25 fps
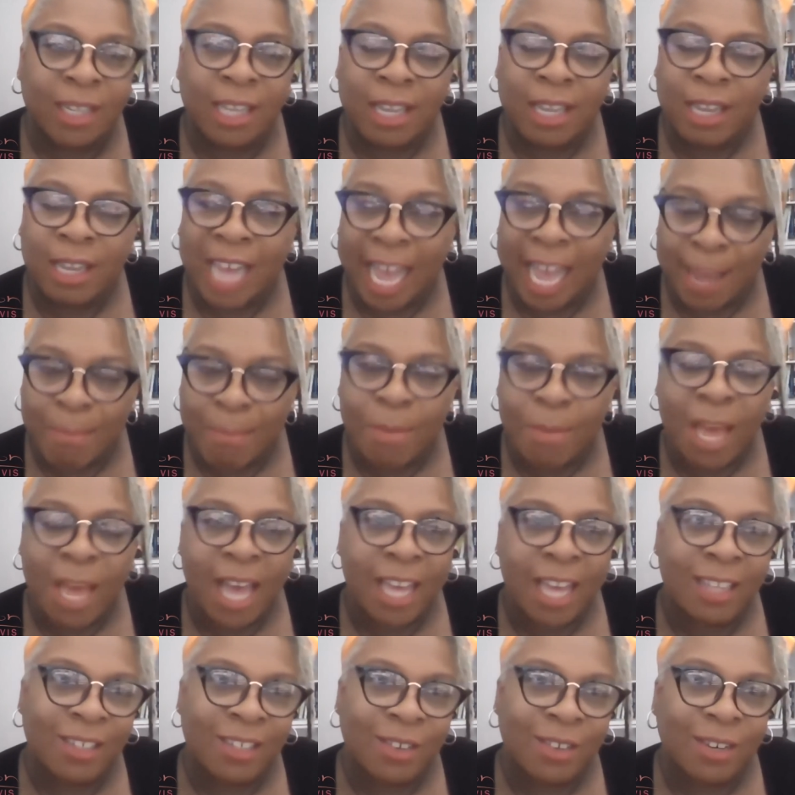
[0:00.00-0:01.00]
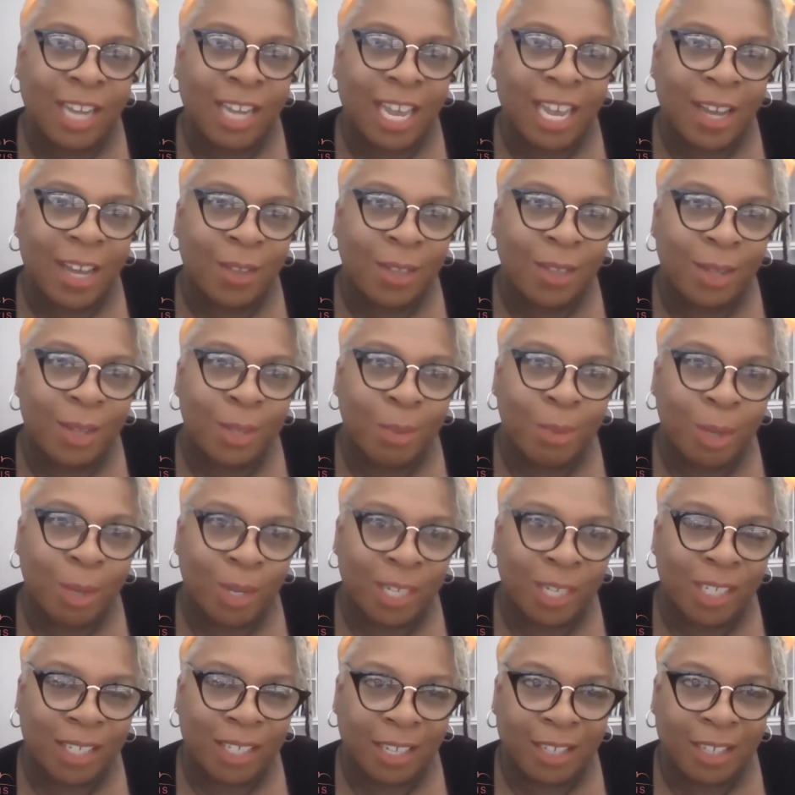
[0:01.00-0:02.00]
impact on how those
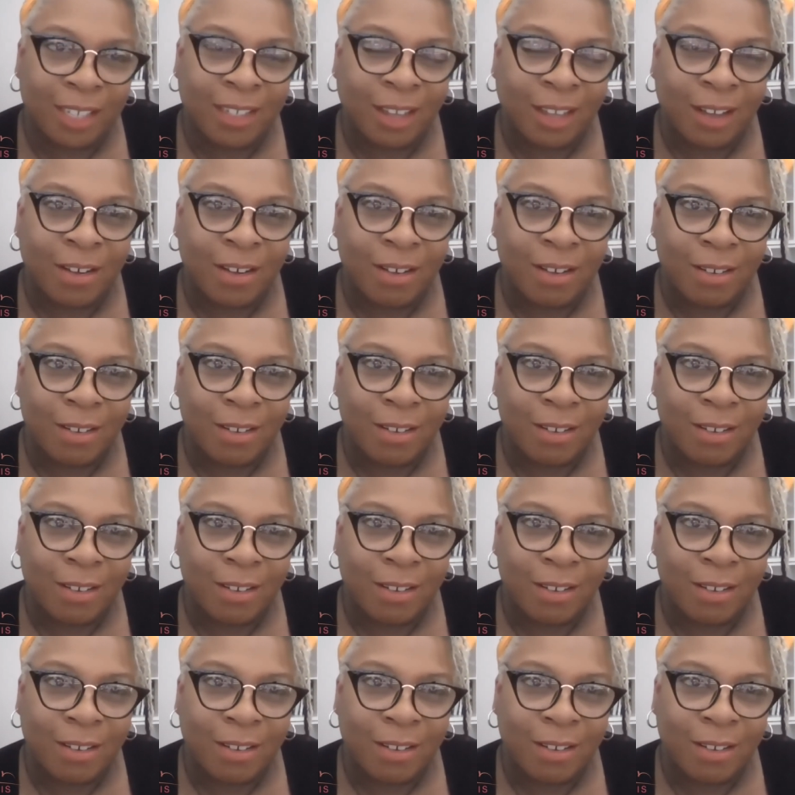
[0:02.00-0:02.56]
policies are